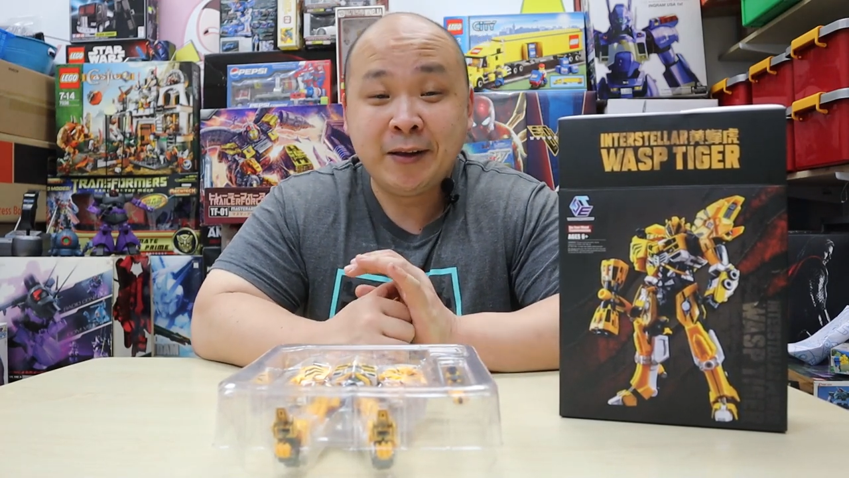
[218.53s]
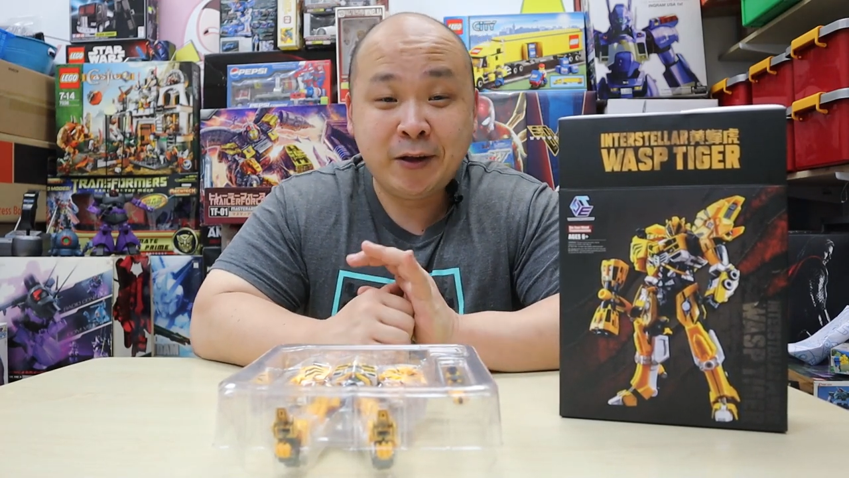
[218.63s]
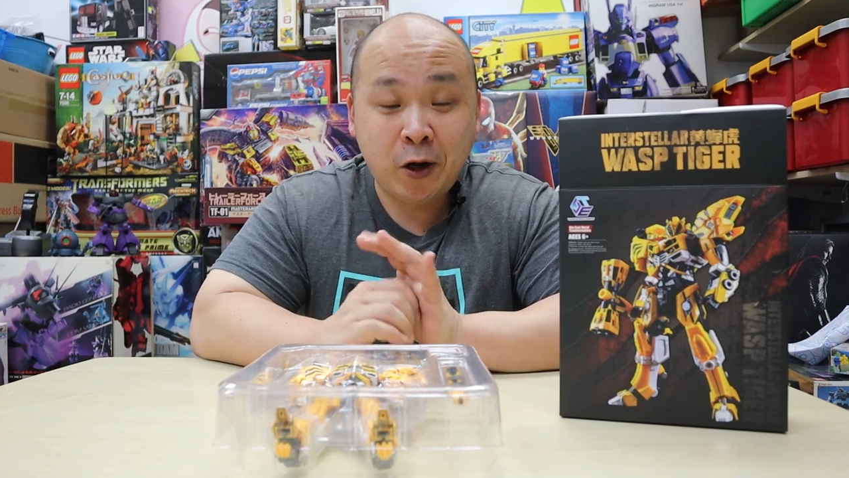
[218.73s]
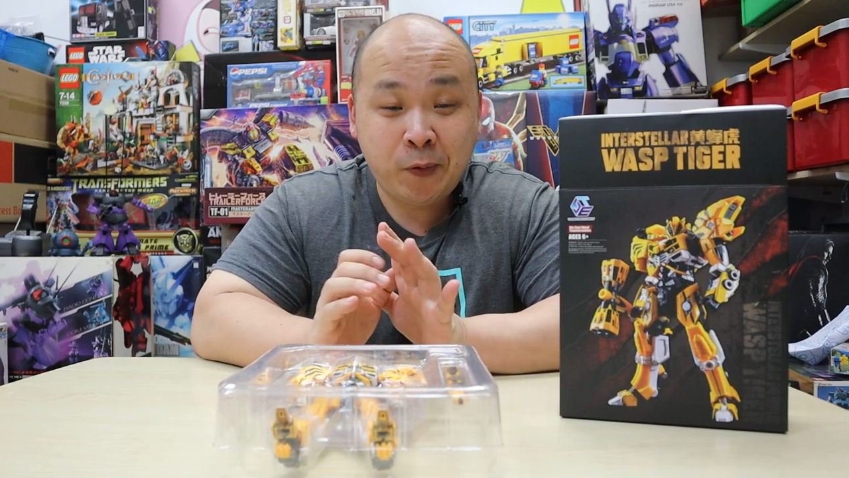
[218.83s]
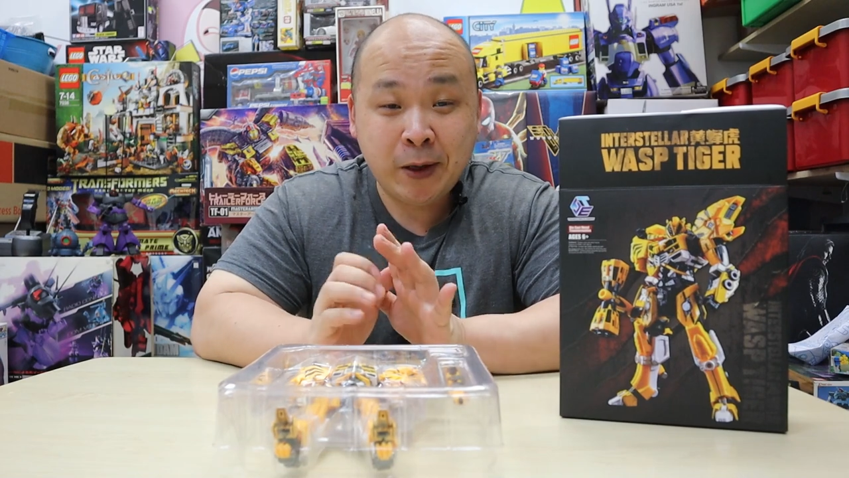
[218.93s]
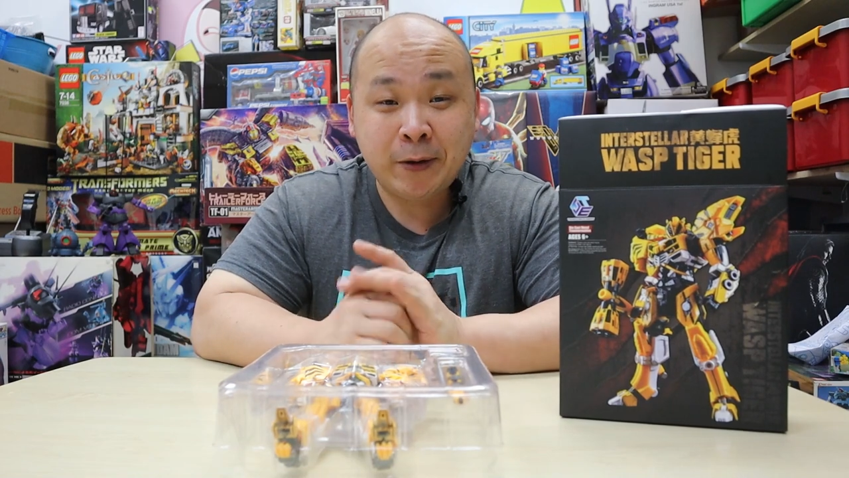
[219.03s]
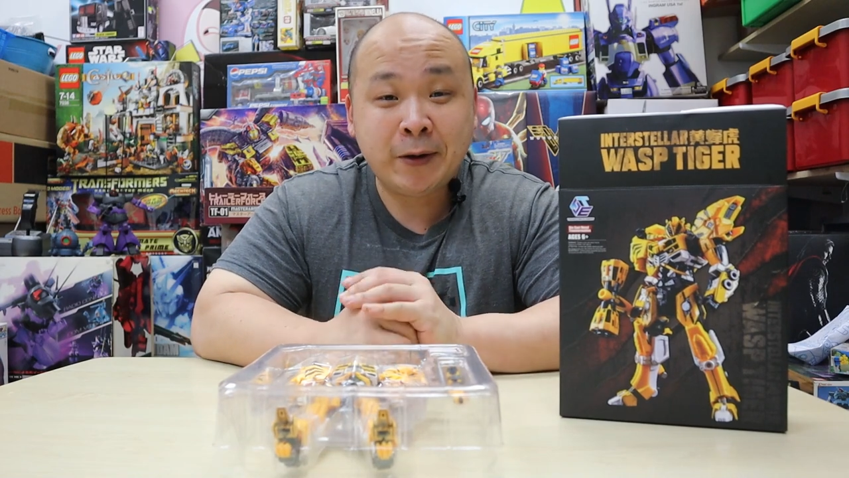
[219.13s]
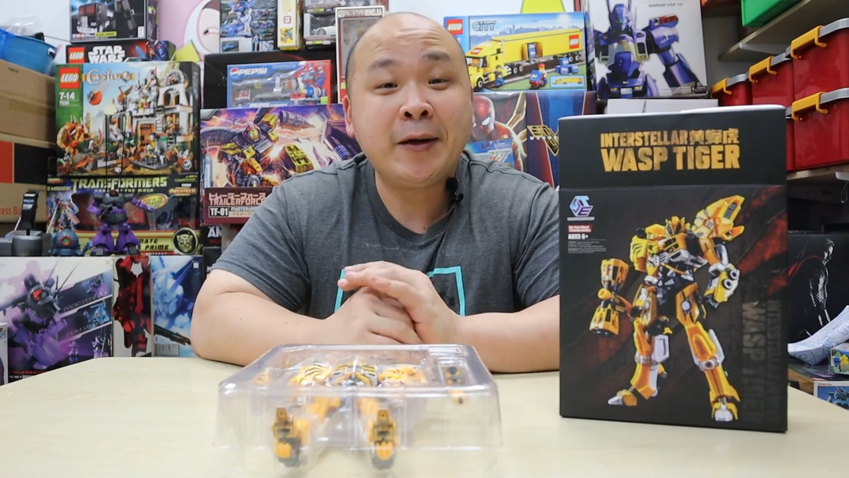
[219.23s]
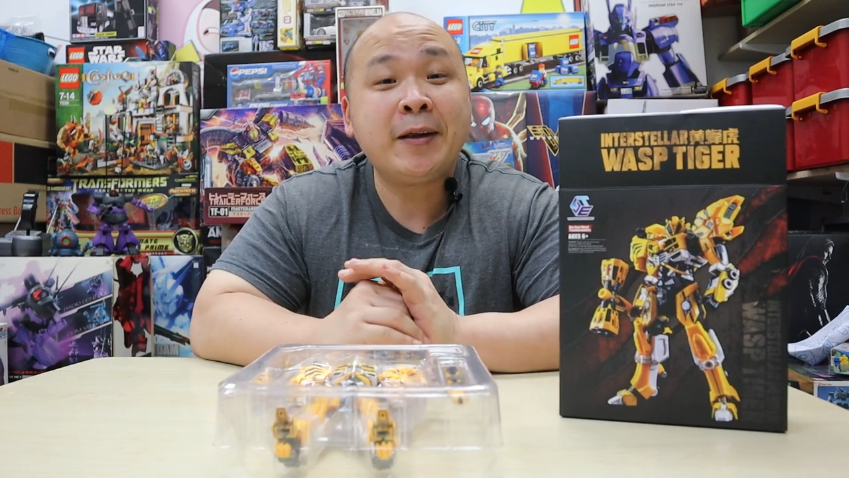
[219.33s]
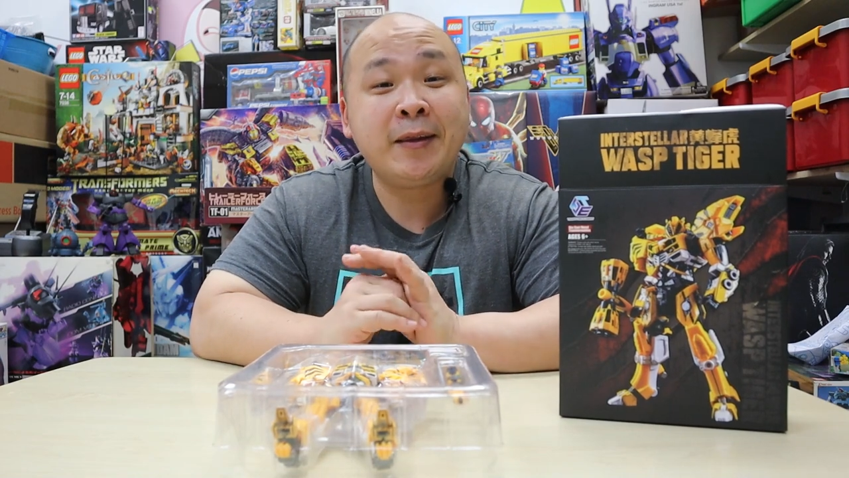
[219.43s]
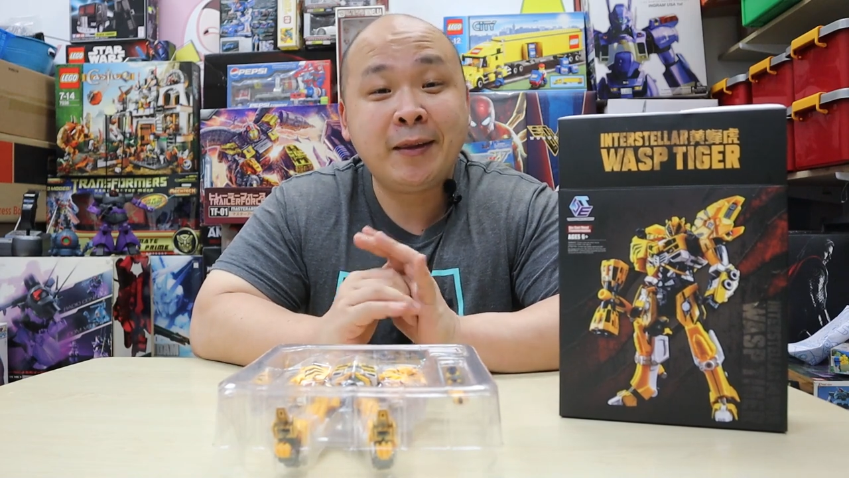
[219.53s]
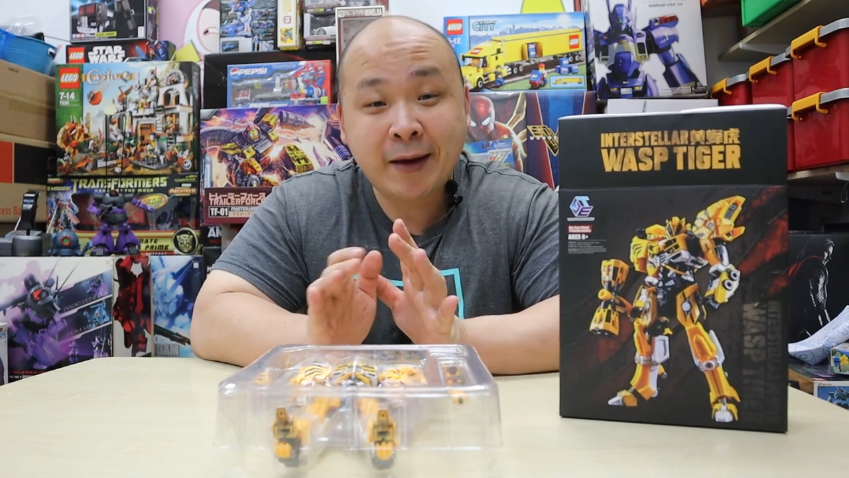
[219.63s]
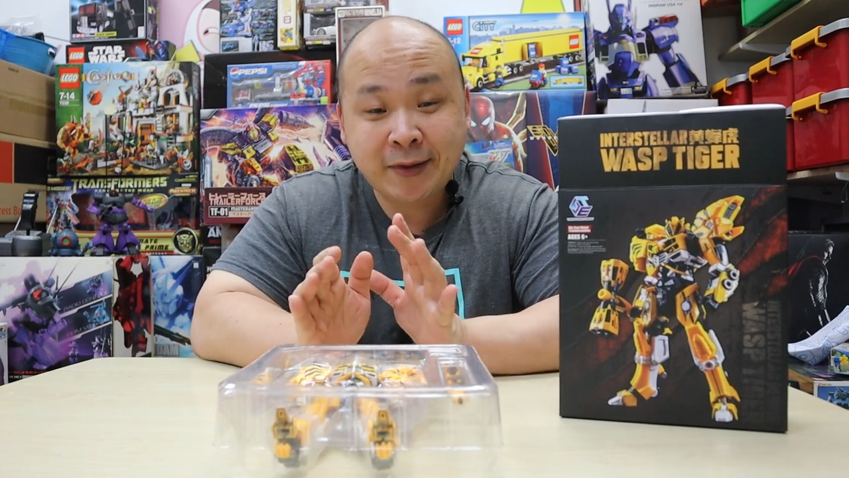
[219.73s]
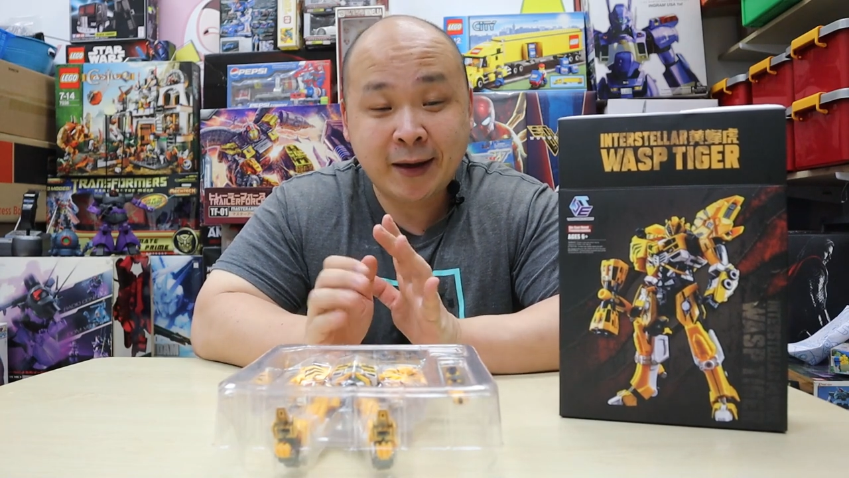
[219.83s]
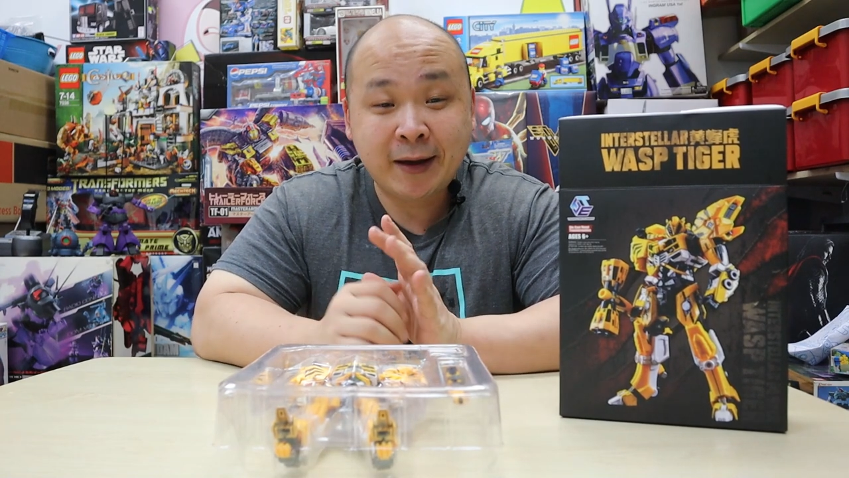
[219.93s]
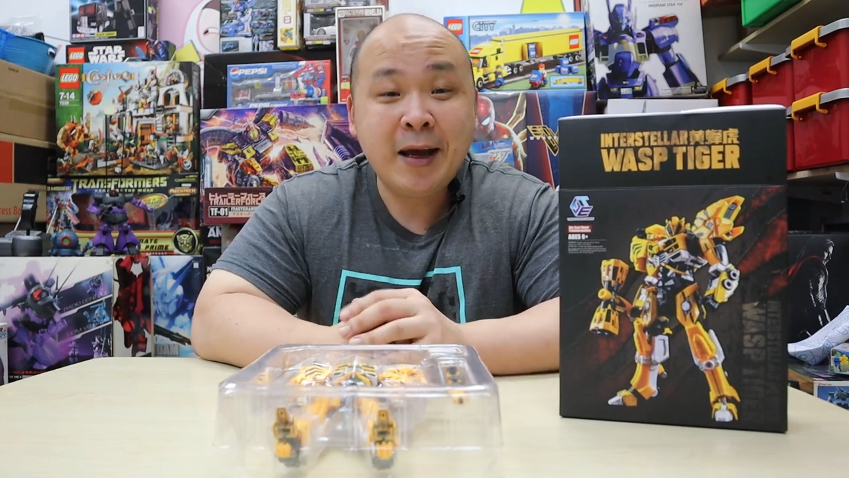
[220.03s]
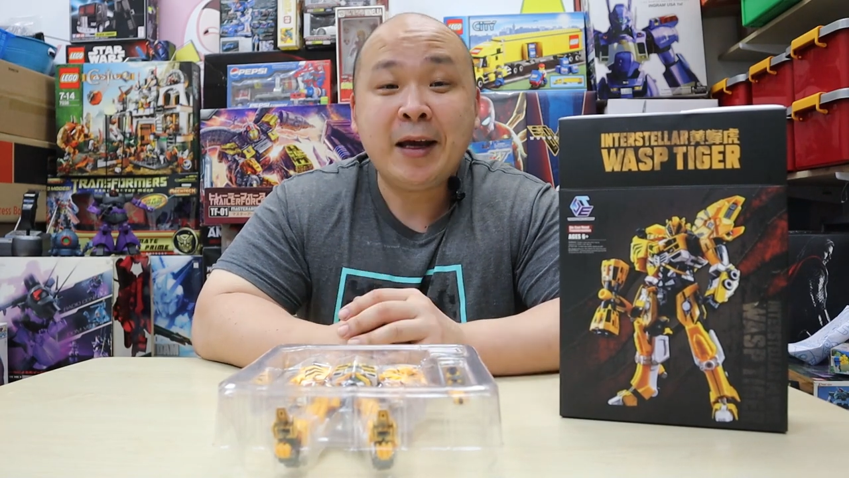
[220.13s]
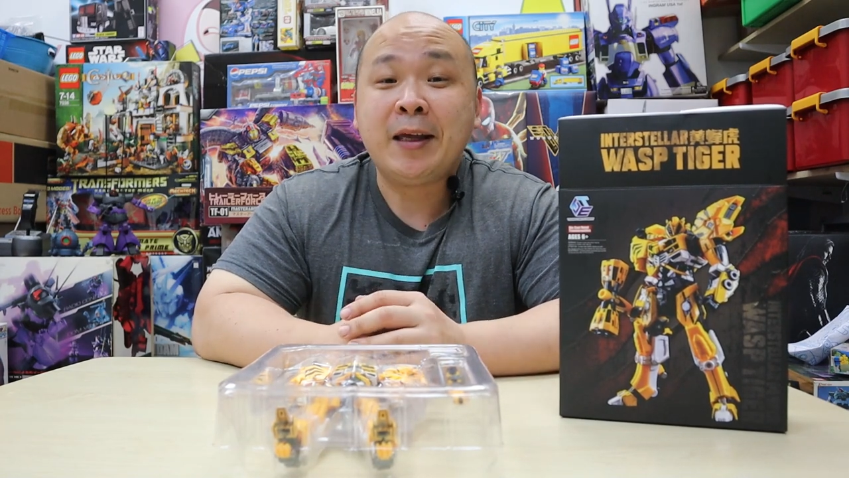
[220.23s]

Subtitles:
No pre-order, nothing.